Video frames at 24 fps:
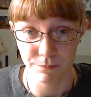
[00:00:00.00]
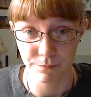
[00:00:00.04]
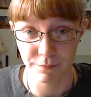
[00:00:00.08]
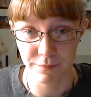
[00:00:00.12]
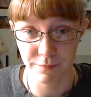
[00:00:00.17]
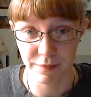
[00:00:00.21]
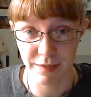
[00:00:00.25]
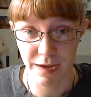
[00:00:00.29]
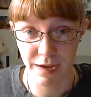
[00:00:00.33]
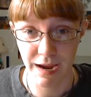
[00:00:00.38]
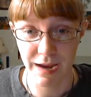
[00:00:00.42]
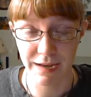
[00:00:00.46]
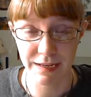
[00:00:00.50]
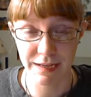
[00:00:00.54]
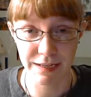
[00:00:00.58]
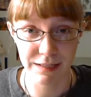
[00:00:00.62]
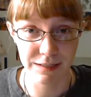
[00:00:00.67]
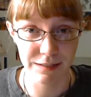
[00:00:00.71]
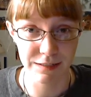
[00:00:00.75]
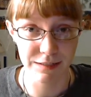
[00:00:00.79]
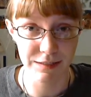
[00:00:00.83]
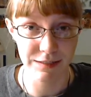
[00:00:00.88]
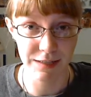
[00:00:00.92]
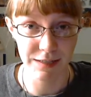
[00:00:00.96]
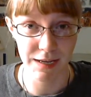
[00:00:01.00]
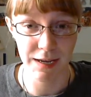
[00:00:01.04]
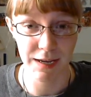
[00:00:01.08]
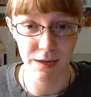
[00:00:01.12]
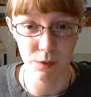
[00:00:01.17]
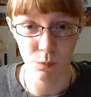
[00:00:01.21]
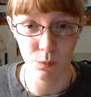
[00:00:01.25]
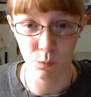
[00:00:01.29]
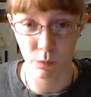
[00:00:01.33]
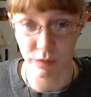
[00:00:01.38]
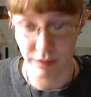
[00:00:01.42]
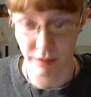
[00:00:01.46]
that I can say
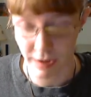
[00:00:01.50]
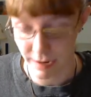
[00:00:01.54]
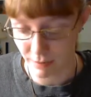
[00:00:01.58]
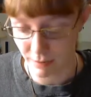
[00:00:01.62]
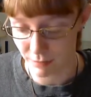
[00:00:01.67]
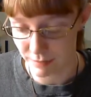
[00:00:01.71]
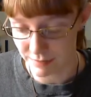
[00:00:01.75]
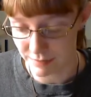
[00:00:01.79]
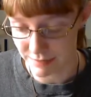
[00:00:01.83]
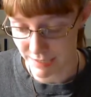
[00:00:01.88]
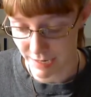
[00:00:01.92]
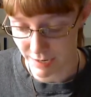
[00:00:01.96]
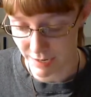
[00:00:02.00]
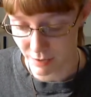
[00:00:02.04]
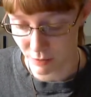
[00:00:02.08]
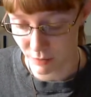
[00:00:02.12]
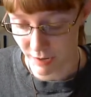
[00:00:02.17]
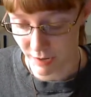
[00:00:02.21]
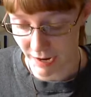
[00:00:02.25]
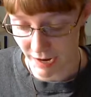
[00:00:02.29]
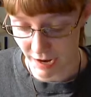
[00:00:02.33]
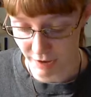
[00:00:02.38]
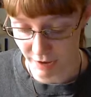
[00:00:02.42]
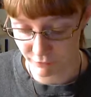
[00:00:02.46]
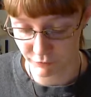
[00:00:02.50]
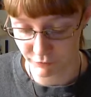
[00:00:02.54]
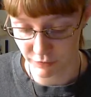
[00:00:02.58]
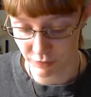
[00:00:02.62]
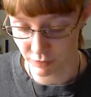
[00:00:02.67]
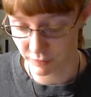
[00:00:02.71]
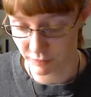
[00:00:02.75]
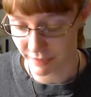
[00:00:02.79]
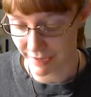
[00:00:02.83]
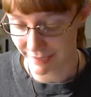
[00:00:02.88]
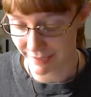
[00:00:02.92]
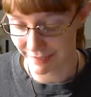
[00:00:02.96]
without a doubt I
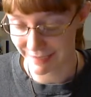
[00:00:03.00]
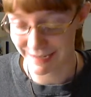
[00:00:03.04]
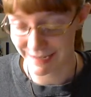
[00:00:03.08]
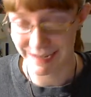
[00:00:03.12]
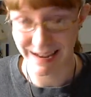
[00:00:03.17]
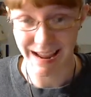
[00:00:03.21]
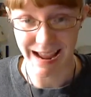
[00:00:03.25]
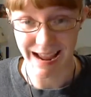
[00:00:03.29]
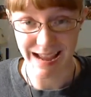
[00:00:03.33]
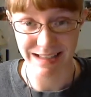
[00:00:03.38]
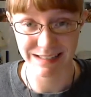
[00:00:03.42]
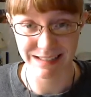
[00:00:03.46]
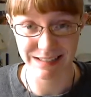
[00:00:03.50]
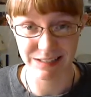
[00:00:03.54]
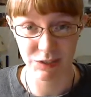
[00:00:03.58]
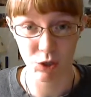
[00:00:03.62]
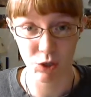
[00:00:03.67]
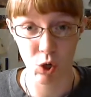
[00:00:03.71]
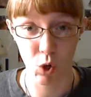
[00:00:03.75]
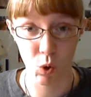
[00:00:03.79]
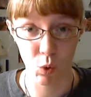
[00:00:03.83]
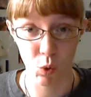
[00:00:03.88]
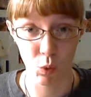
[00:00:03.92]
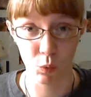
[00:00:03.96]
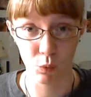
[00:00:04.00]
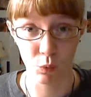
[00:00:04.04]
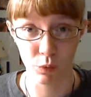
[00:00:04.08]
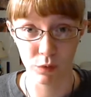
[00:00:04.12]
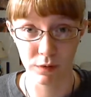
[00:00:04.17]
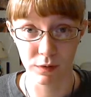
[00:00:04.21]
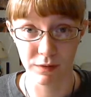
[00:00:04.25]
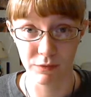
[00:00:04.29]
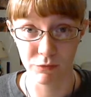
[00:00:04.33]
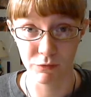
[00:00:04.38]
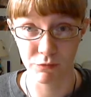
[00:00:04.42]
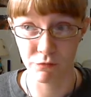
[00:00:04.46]
feel like it has its
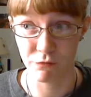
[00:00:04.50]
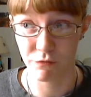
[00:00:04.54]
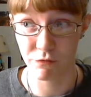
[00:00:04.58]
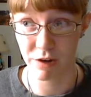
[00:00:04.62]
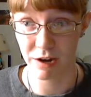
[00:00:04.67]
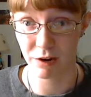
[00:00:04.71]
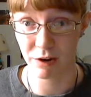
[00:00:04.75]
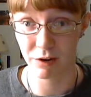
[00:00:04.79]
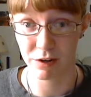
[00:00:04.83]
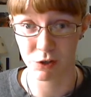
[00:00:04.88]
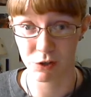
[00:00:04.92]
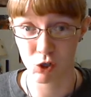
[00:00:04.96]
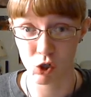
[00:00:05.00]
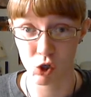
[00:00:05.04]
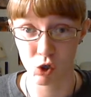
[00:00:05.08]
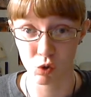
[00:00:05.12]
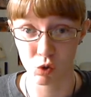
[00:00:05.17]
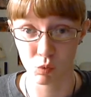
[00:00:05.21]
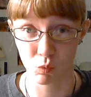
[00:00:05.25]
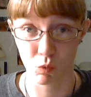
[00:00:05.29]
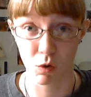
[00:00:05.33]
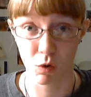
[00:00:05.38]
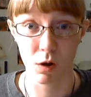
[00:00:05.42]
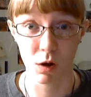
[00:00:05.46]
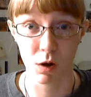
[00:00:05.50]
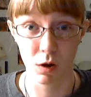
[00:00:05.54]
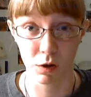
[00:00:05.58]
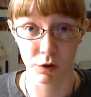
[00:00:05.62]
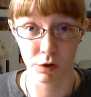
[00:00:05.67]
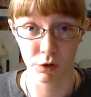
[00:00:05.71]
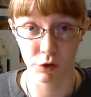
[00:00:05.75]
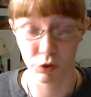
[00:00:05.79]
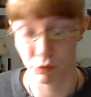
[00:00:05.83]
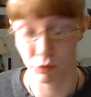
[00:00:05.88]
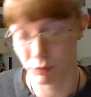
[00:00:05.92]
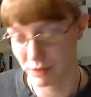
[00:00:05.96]
own very
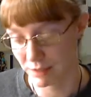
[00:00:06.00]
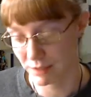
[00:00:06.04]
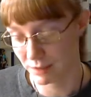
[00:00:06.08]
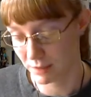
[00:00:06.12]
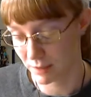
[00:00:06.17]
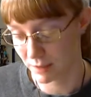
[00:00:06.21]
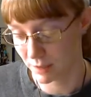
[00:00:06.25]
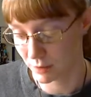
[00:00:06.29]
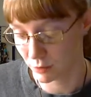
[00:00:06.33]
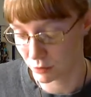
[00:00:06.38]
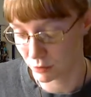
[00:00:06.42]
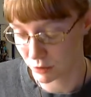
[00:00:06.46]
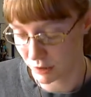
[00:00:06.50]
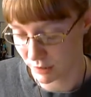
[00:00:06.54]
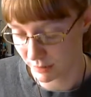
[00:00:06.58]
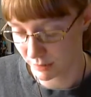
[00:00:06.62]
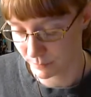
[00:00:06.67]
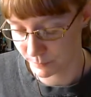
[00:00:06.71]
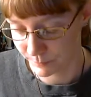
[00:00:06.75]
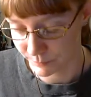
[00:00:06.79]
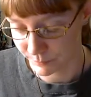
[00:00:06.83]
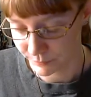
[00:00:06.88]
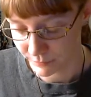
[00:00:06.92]
strong, unique energy.